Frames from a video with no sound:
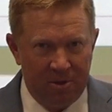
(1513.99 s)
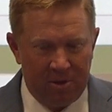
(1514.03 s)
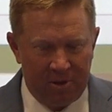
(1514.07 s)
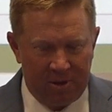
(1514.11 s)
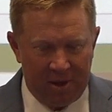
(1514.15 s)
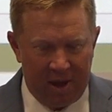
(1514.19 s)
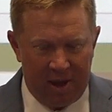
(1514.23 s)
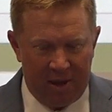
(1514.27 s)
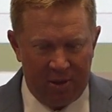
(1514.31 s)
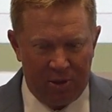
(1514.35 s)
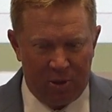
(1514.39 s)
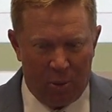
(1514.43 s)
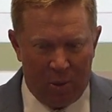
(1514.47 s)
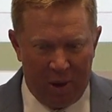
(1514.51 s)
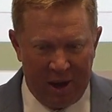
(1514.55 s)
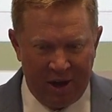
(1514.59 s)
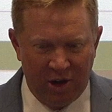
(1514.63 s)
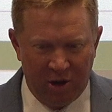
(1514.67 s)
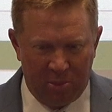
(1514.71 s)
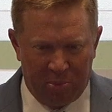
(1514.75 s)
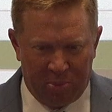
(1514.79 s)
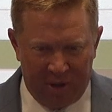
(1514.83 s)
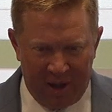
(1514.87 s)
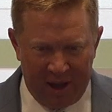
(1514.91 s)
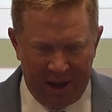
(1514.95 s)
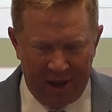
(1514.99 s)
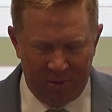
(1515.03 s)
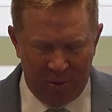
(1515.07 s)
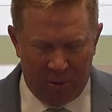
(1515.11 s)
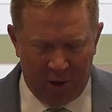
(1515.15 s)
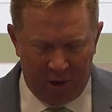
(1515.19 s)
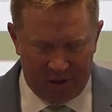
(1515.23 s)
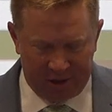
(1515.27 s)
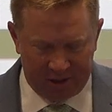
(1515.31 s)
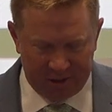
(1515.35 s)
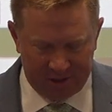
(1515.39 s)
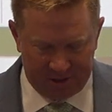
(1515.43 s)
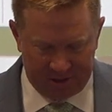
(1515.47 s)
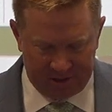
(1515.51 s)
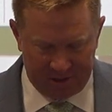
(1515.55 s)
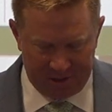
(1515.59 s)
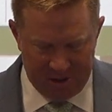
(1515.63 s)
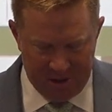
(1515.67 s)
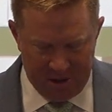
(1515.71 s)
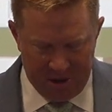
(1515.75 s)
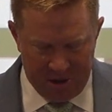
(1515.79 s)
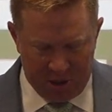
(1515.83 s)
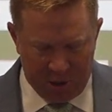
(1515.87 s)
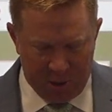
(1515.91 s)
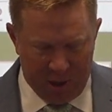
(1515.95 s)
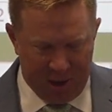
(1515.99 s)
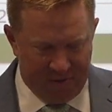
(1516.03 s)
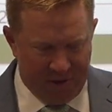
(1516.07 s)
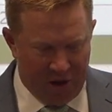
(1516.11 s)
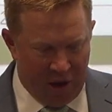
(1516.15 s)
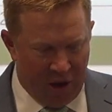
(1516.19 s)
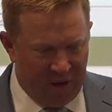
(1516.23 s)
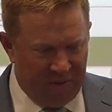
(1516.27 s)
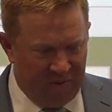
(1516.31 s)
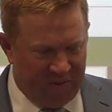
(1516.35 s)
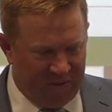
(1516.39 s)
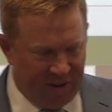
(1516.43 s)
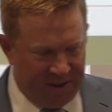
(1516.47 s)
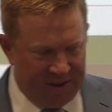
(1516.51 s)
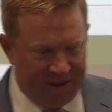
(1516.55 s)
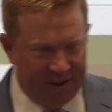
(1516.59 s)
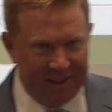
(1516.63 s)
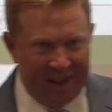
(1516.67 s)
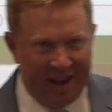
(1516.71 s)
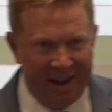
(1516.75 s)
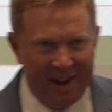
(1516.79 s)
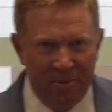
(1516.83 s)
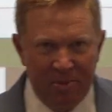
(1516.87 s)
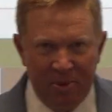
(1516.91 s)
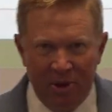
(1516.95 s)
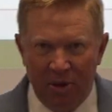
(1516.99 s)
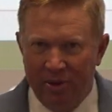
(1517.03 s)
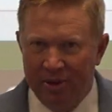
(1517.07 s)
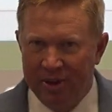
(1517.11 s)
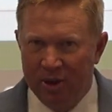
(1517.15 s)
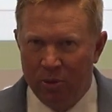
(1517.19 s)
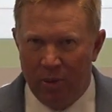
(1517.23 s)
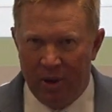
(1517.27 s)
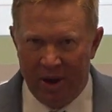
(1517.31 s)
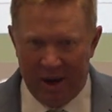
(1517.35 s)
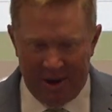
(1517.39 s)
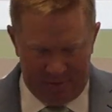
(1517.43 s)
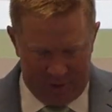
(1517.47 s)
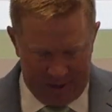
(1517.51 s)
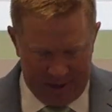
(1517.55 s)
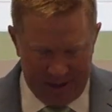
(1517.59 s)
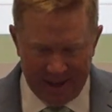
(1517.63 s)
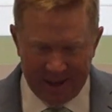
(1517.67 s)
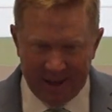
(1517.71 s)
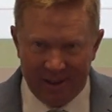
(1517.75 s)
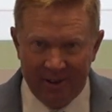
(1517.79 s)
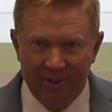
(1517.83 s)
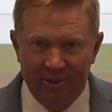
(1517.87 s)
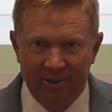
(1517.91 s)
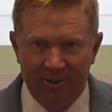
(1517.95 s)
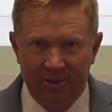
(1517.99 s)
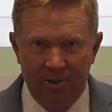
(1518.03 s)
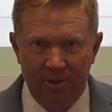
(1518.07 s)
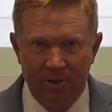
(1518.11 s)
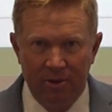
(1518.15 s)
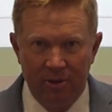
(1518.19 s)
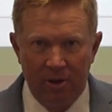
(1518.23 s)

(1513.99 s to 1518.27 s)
Okay? The way your plan works, you have an unfunded liability, whatever it is.